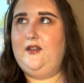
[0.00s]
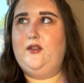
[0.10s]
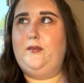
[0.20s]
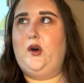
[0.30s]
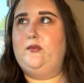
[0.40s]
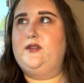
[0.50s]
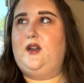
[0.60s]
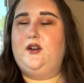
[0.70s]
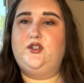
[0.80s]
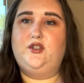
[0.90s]
The ball was
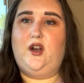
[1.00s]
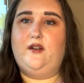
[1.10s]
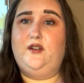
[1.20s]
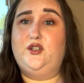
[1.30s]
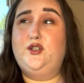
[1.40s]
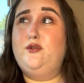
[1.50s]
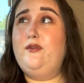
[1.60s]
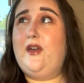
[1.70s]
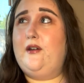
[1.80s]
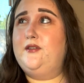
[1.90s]
auctioned off in
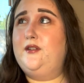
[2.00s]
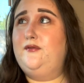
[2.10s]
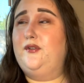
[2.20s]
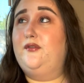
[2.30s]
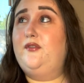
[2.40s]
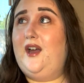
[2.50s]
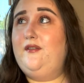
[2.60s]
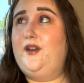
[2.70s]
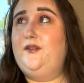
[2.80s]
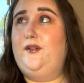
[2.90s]
2000 for
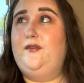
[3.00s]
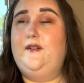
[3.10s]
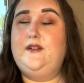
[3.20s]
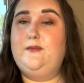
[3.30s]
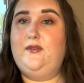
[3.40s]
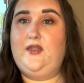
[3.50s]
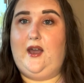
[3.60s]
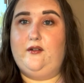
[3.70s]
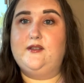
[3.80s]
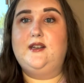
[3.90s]

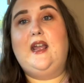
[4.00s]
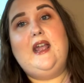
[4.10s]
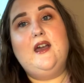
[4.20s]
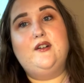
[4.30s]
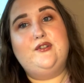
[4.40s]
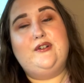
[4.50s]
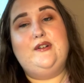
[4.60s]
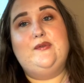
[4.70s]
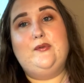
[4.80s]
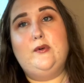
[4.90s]

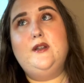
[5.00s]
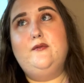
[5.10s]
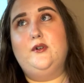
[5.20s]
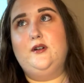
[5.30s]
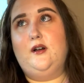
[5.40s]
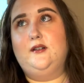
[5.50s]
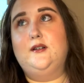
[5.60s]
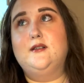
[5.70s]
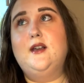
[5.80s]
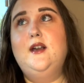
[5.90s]

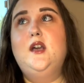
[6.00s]
$551,844,